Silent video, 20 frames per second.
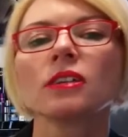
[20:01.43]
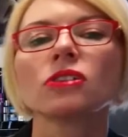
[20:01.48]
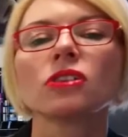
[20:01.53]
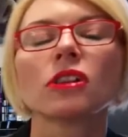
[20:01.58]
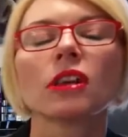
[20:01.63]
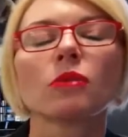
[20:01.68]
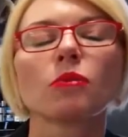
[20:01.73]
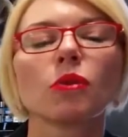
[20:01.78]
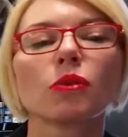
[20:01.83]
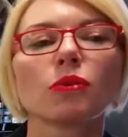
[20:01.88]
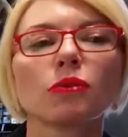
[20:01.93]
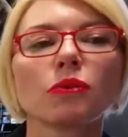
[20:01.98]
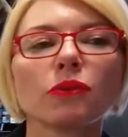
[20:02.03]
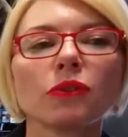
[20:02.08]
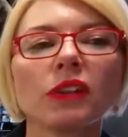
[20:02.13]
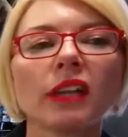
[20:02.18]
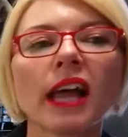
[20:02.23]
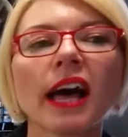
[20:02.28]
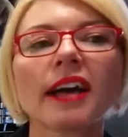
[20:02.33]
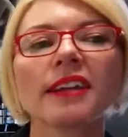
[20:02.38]
So they will
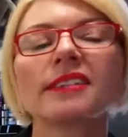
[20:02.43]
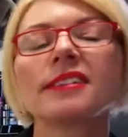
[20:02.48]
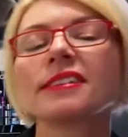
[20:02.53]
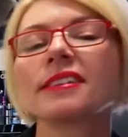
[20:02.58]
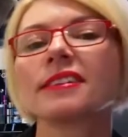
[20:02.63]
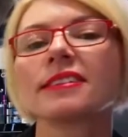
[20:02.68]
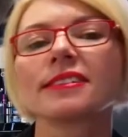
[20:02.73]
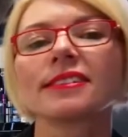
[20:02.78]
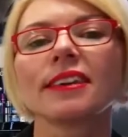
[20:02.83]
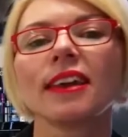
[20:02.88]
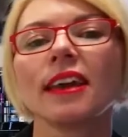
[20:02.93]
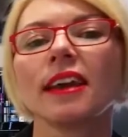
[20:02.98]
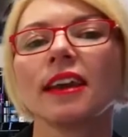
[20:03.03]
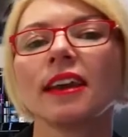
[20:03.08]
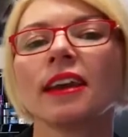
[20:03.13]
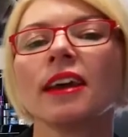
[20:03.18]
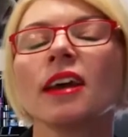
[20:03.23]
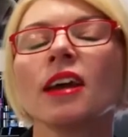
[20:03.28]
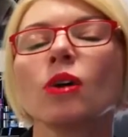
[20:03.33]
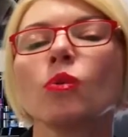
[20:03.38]
flood the
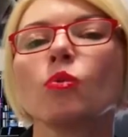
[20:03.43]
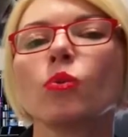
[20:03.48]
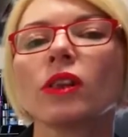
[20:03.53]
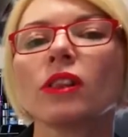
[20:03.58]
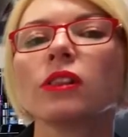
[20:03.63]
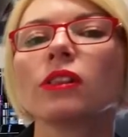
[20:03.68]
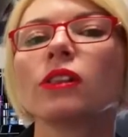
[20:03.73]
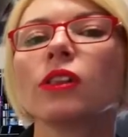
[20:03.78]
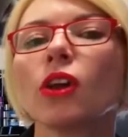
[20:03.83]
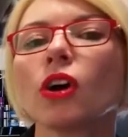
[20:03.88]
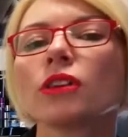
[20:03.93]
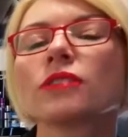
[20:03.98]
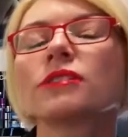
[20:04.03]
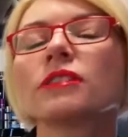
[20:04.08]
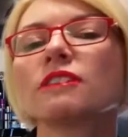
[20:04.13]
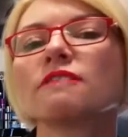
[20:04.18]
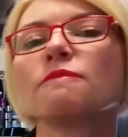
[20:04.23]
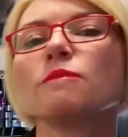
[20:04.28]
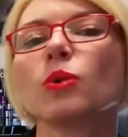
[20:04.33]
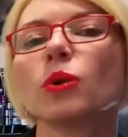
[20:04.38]
skin with lots
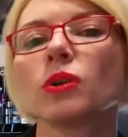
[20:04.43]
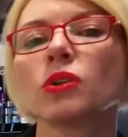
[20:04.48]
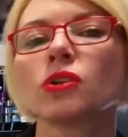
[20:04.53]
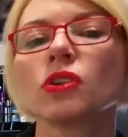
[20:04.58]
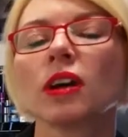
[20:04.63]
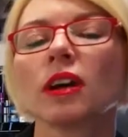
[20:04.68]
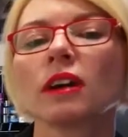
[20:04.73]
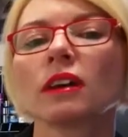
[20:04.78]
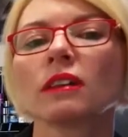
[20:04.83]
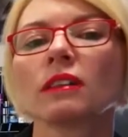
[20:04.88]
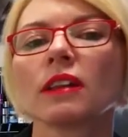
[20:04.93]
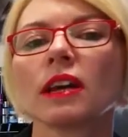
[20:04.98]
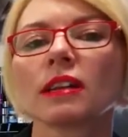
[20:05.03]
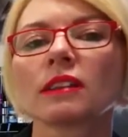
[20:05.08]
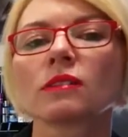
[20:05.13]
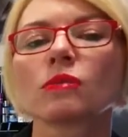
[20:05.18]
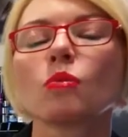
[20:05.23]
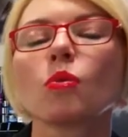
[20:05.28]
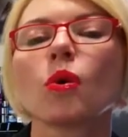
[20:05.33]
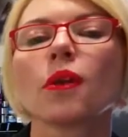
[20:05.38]
of moisture.
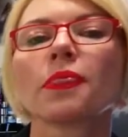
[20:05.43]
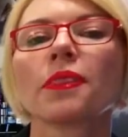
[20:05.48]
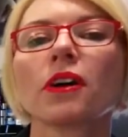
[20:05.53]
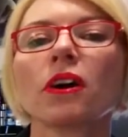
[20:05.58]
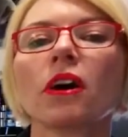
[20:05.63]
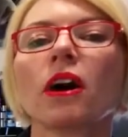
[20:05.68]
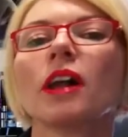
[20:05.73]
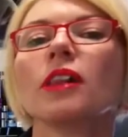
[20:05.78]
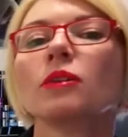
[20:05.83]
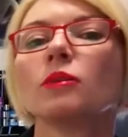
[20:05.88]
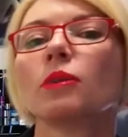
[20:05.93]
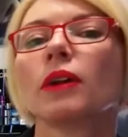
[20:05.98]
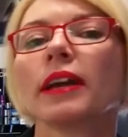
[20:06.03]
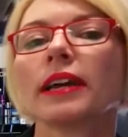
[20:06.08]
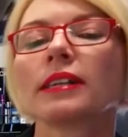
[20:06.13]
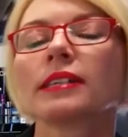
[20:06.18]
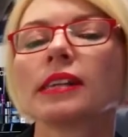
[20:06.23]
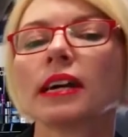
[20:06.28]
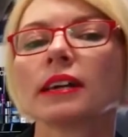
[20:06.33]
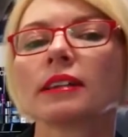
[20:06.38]
That's what the
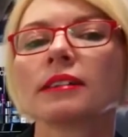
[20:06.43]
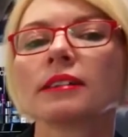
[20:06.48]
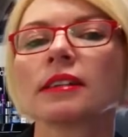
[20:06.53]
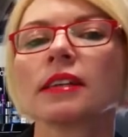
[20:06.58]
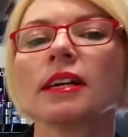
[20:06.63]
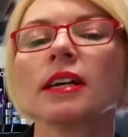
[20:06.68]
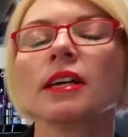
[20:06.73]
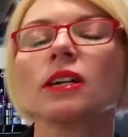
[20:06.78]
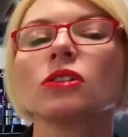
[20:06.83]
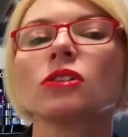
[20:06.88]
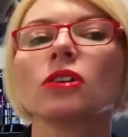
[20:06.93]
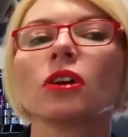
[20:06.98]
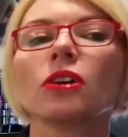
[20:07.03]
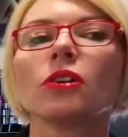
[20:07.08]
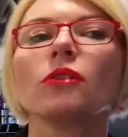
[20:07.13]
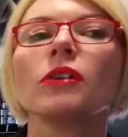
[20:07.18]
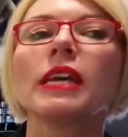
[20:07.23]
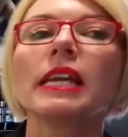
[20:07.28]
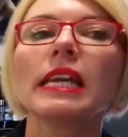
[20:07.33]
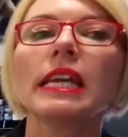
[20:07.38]
hyaluronic does. So
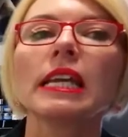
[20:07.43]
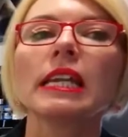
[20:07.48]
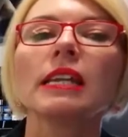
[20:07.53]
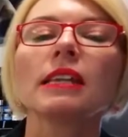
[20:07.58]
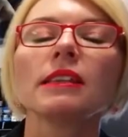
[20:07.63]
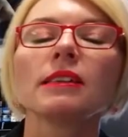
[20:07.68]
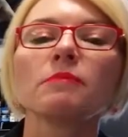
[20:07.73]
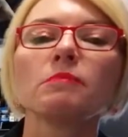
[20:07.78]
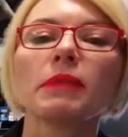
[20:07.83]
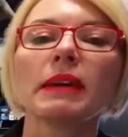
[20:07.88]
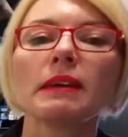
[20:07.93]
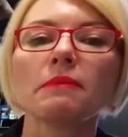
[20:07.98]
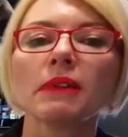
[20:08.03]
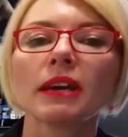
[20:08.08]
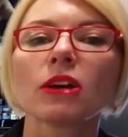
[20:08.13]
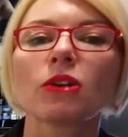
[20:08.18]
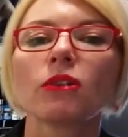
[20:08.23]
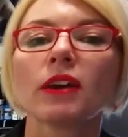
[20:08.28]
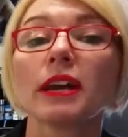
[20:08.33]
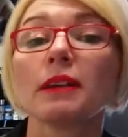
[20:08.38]
in the
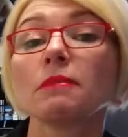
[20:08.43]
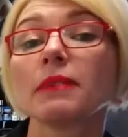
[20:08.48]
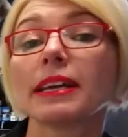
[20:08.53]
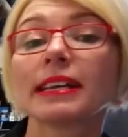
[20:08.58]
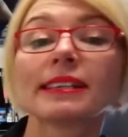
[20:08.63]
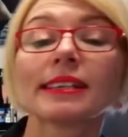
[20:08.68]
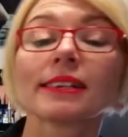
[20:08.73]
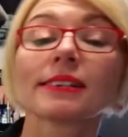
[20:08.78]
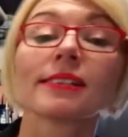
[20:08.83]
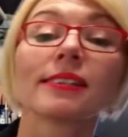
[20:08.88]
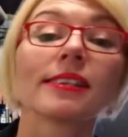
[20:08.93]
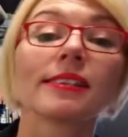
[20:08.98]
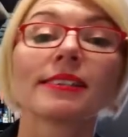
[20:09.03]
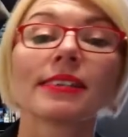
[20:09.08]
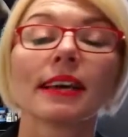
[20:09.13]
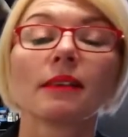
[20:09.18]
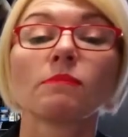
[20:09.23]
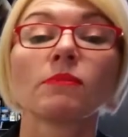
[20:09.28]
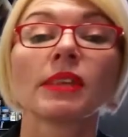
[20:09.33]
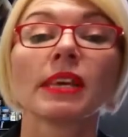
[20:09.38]
BB cream, it does the
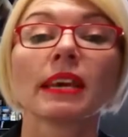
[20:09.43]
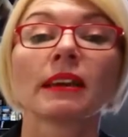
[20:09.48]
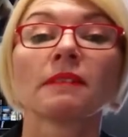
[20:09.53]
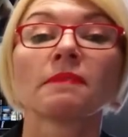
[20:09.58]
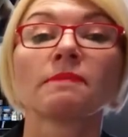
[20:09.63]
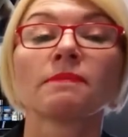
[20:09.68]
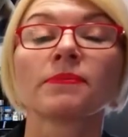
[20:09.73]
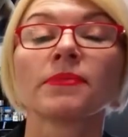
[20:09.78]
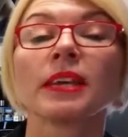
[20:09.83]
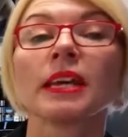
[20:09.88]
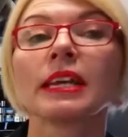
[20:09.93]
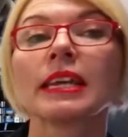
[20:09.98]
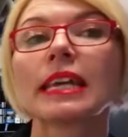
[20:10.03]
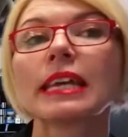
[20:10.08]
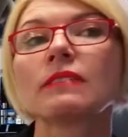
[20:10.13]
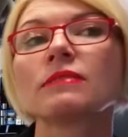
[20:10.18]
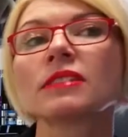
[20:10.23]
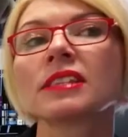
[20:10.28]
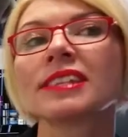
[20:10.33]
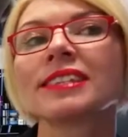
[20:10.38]
same thing. It
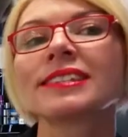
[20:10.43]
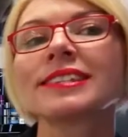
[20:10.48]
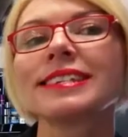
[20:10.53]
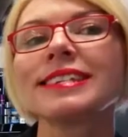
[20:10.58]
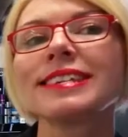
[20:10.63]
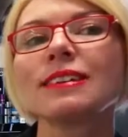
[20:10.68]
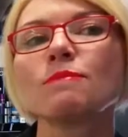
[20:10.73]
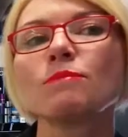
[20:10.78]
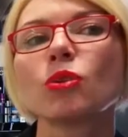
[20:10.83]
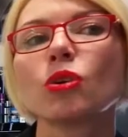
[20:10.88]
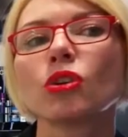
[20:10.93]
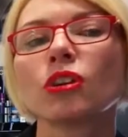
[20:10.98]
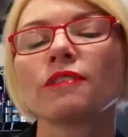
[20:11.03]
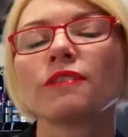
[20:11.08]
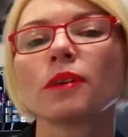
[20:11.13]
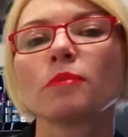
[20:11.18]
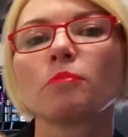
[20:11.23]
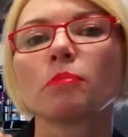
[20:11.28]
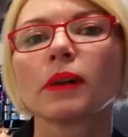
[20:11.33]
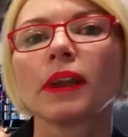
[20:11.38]
gives the skin more
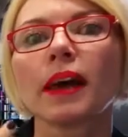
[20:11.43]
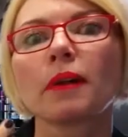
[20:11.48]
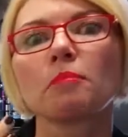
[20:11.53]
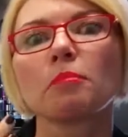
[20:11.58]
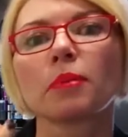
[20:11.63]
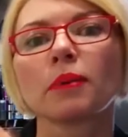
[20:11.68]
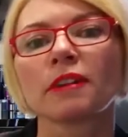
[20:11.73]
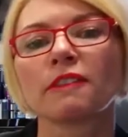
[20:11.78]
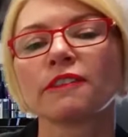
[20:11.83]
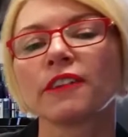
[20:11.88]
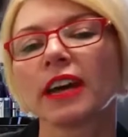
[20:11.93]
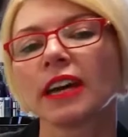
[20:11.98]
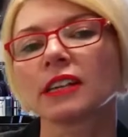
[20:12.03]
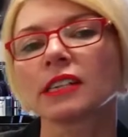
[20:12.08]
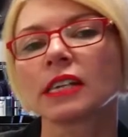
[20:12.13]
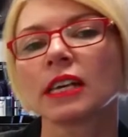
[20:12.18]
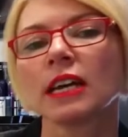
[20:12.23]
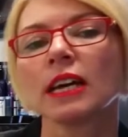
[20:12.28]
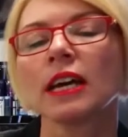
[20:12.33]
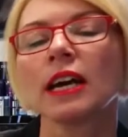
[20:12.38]
of a plump
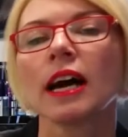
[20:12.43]
effect.